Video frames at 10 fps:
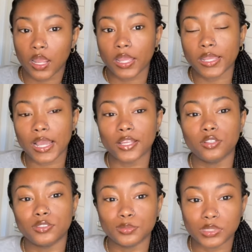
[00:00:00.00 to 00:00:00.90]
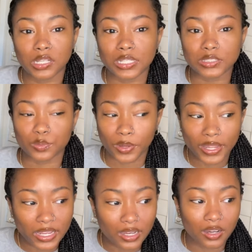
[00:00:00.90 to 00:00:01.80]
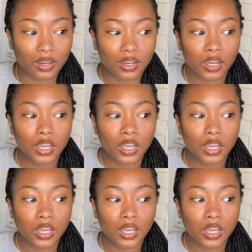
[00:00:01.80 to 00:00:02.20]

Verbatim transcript: He got a YouTube channel as well.